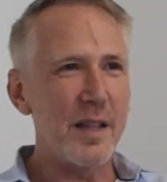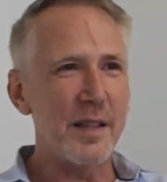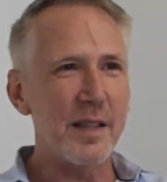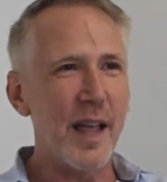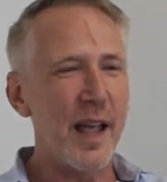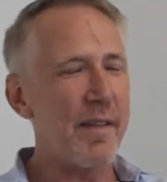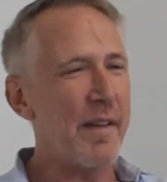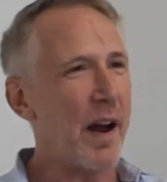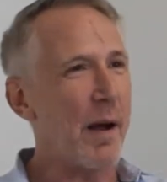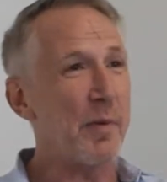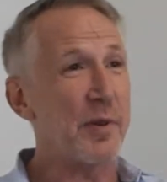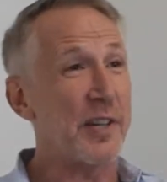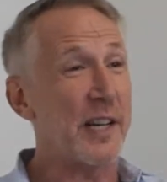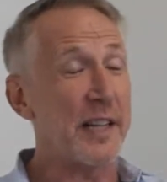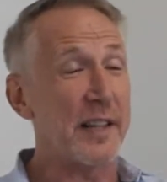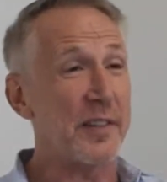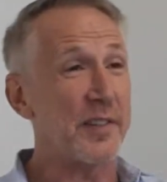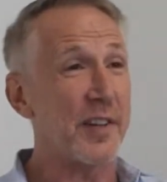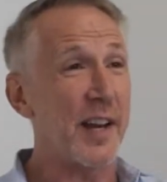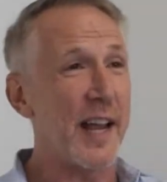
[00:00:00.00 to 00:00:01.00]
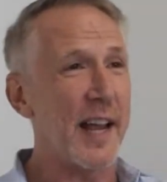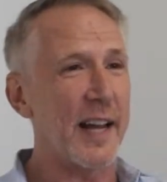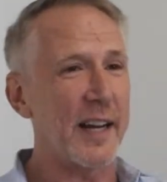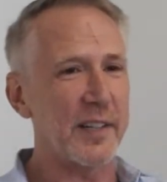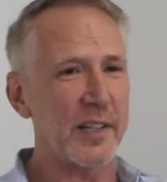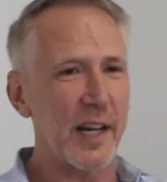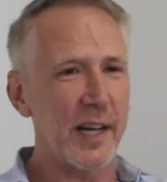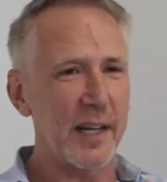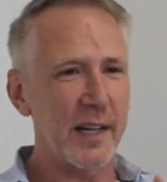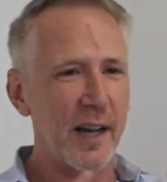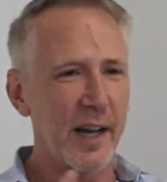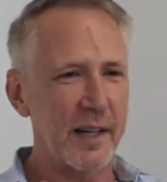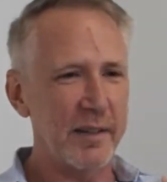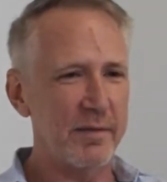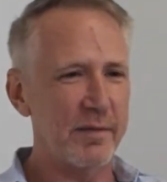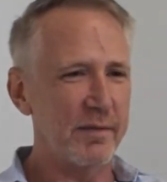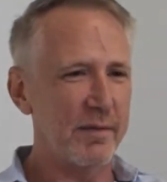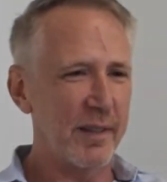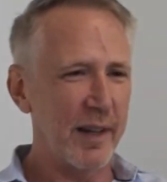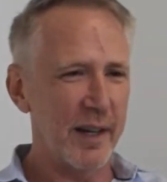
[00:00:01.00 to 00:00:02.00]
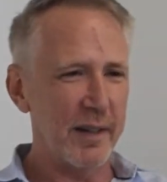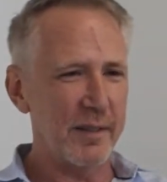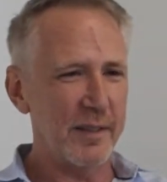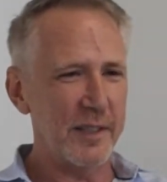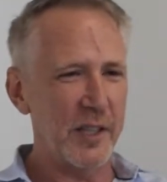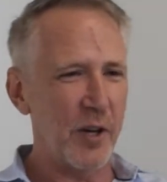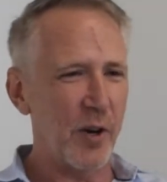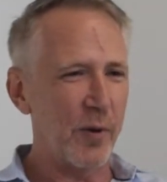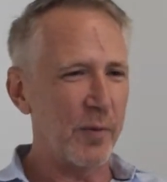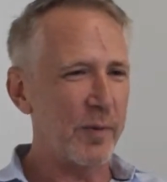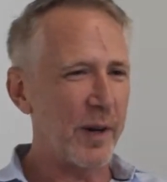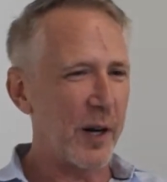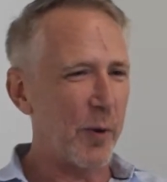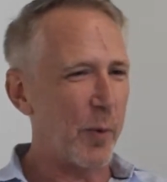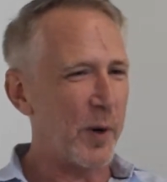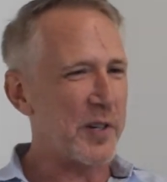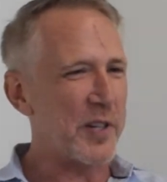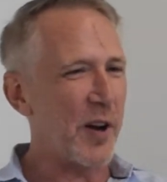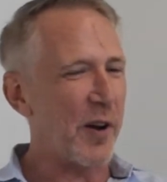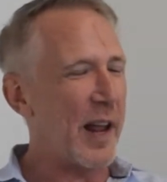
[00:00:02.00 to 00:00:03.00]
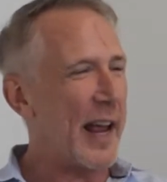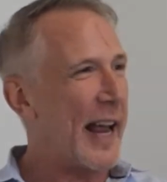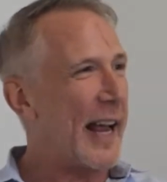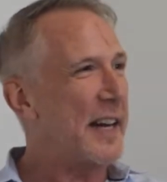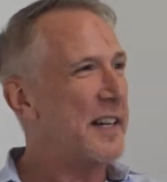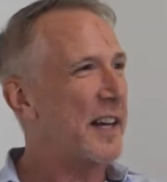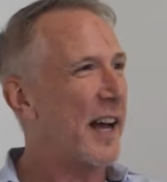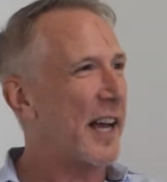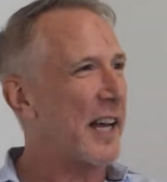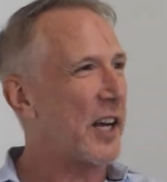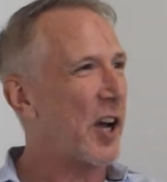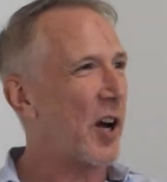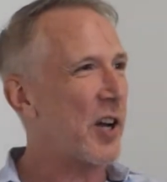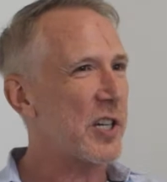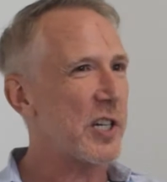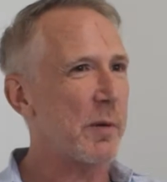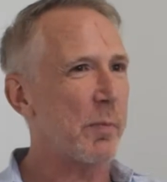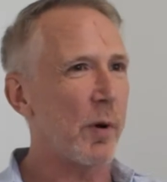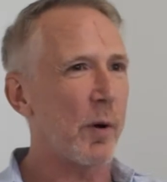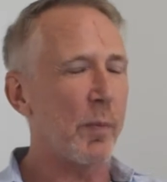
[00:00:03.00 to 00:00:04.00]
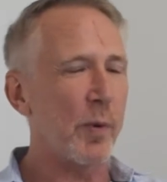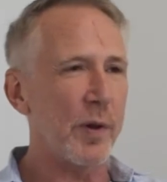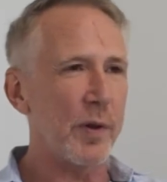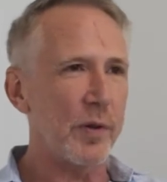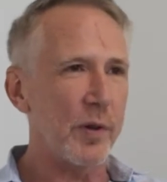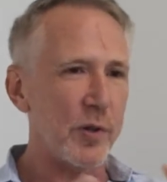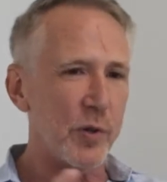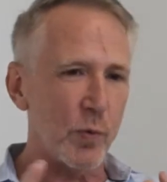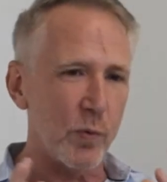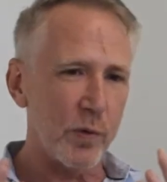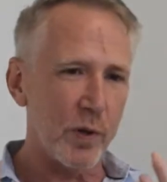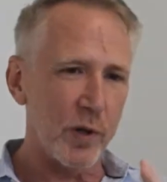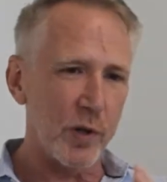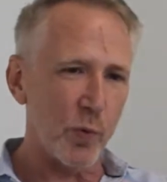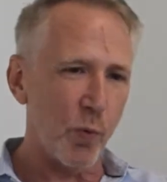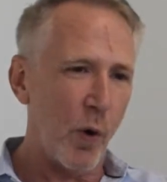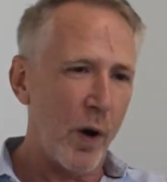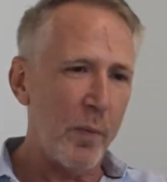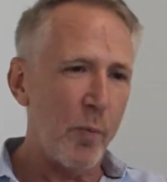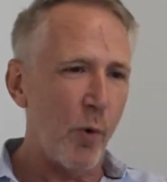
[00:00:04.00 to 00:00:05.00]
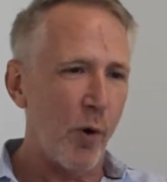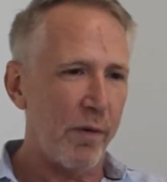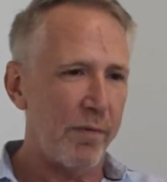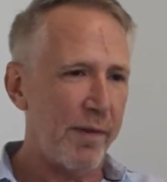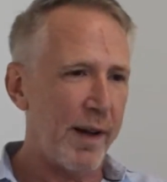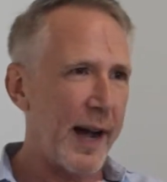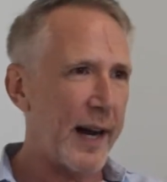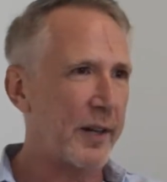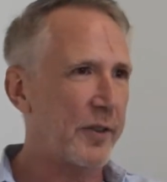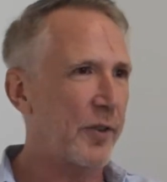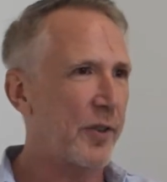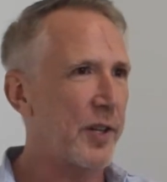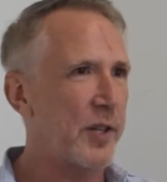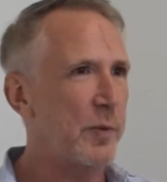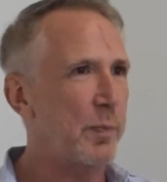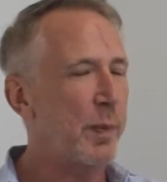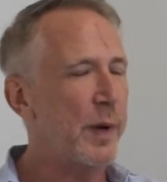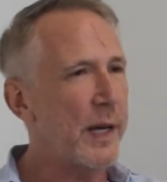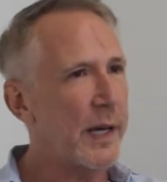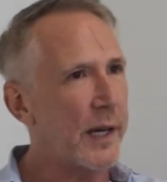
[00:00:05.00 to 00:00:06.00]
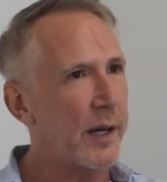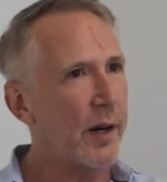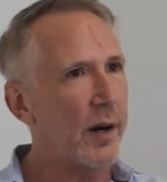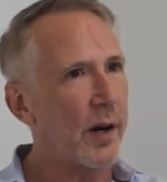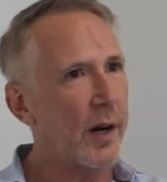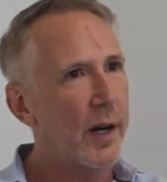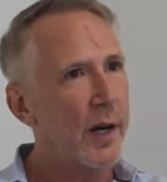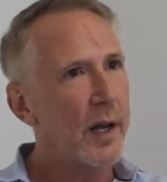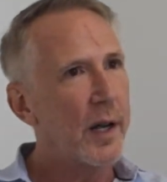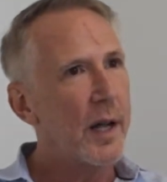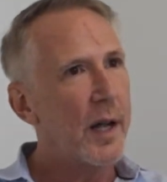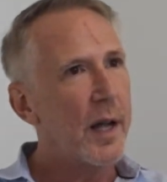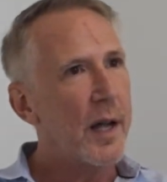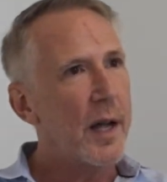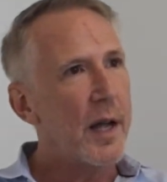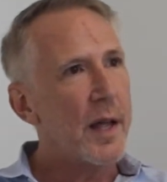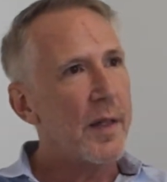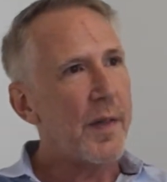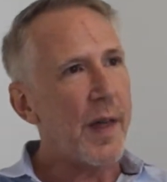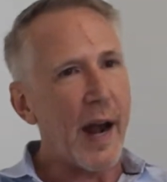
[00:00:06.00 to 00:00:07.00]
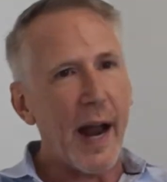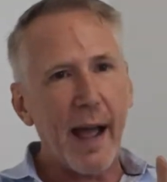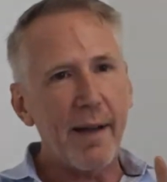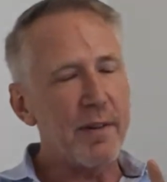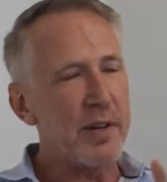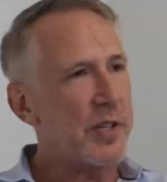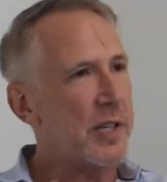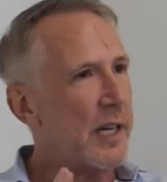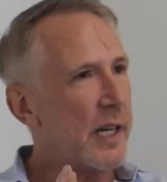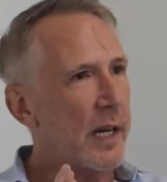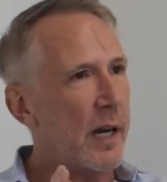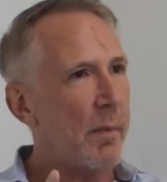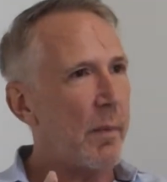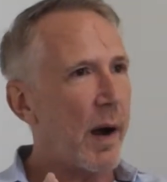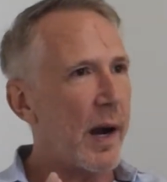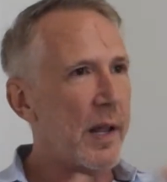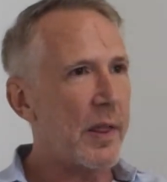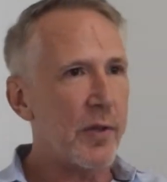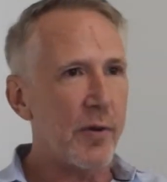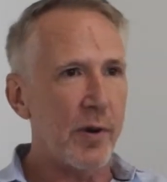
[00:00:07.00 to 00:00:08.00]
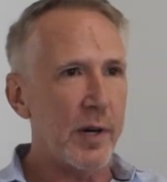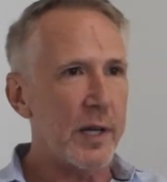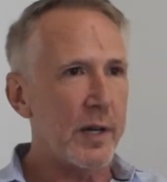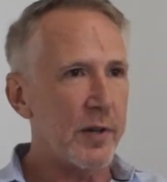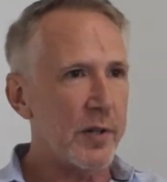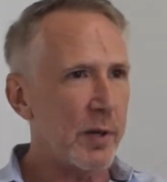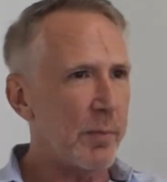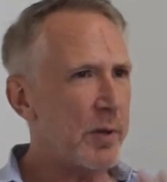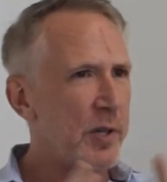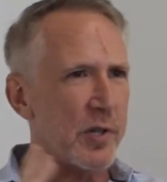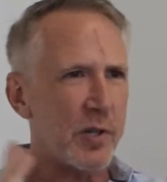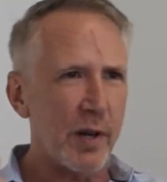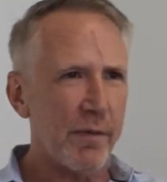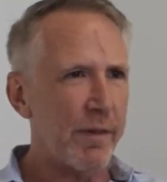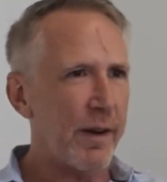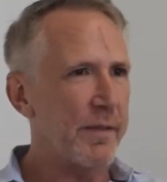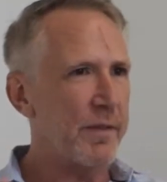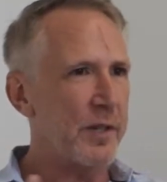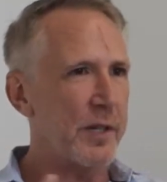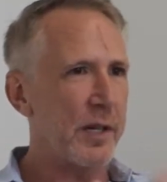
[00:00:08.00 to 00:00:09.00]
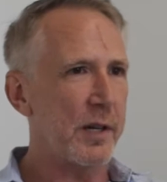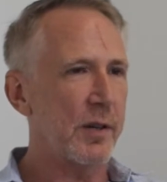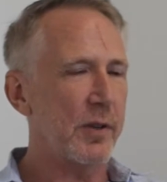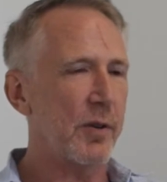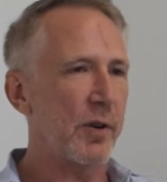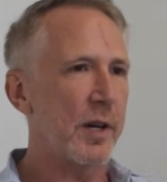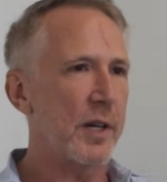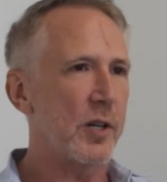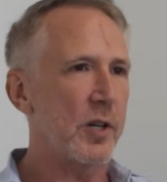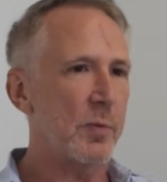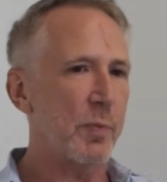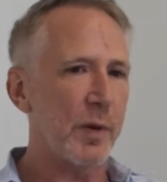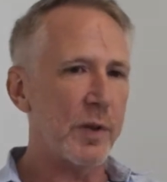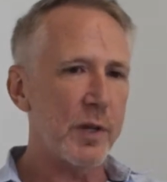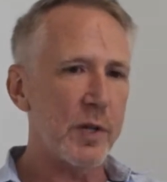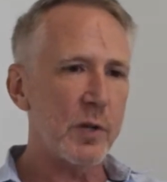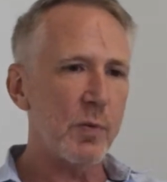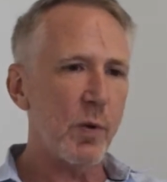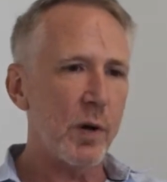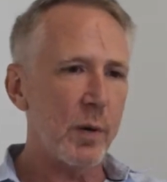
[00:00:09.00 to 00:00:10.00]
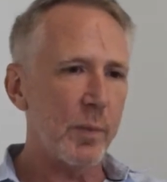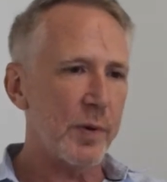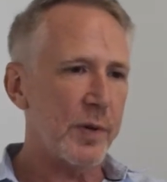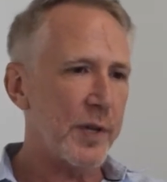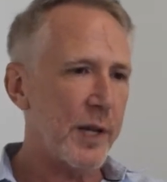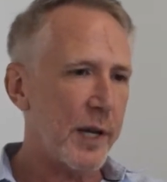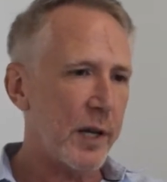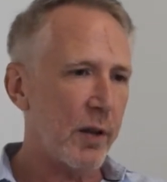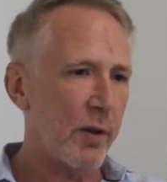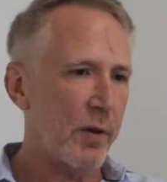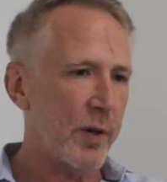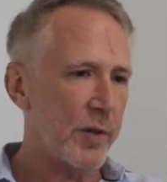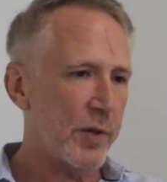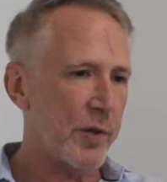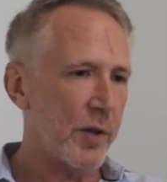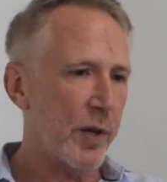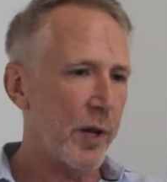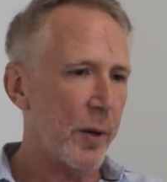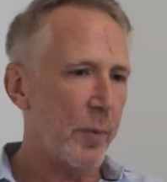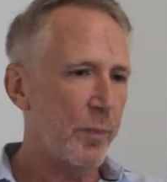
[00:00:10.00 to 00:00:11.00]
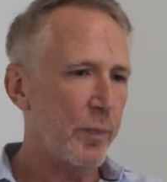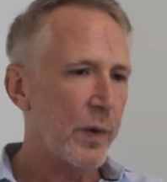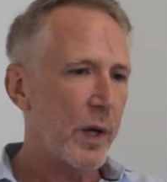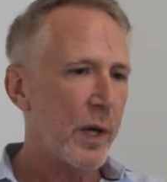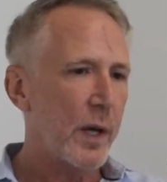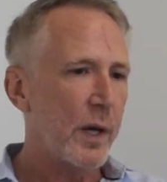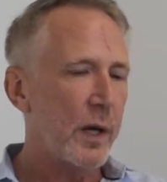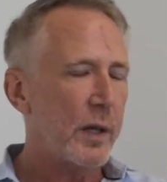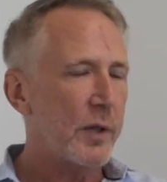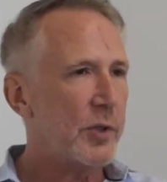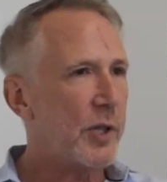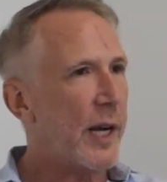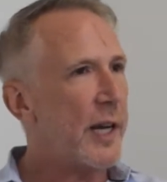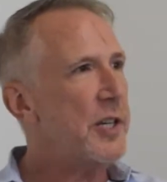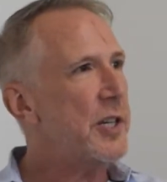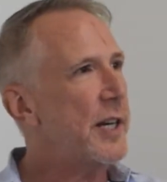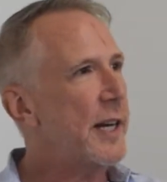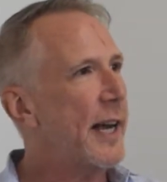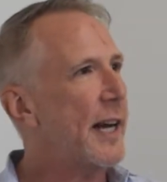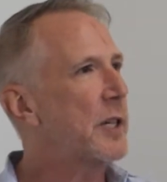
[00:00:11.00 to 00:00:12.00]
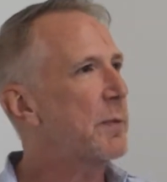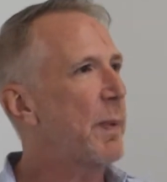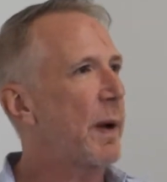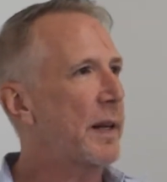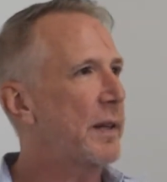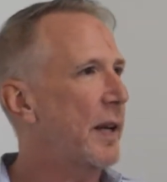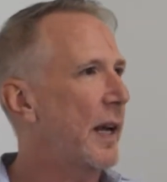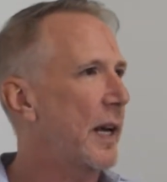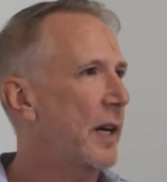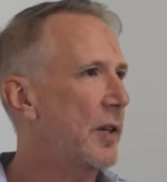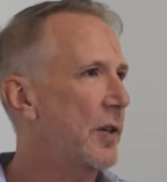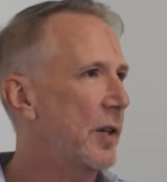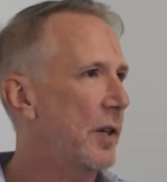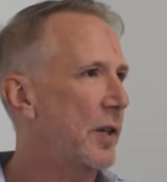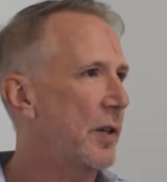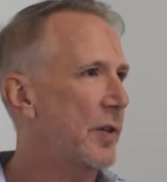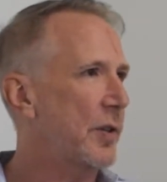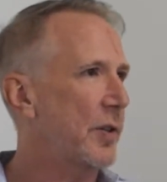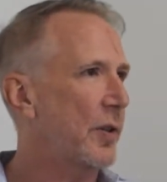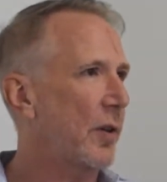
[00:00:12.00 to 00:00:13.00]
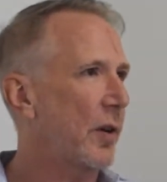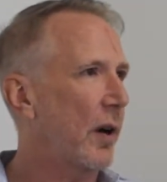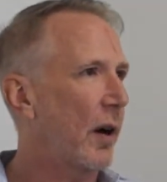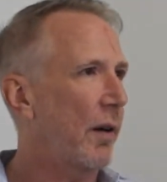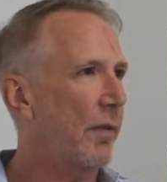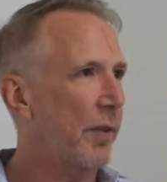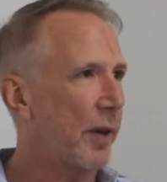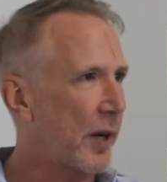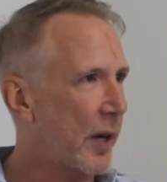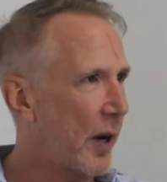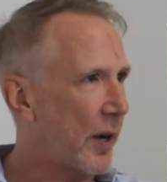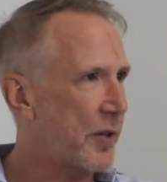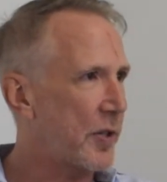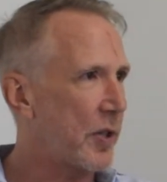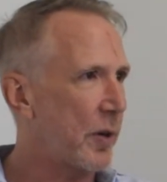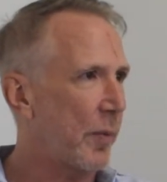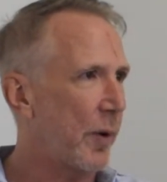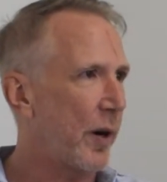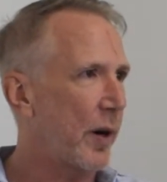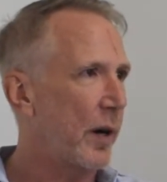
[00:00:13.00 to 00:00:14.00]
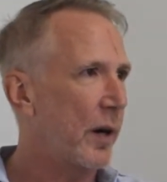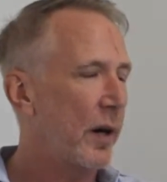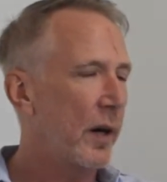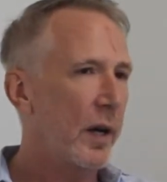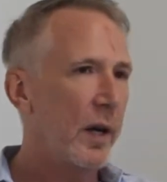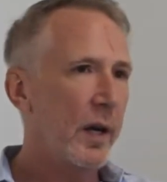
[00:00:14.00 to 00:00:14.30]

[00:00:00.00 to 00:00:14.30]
David, I almost need to say, I don't want to sound anti-customer, but there's one more factor that's big here that I haven't seen in my 30 years. Some of the stuff I haven't seen in 30 years, but this one in particular is the changing expectations of the customer.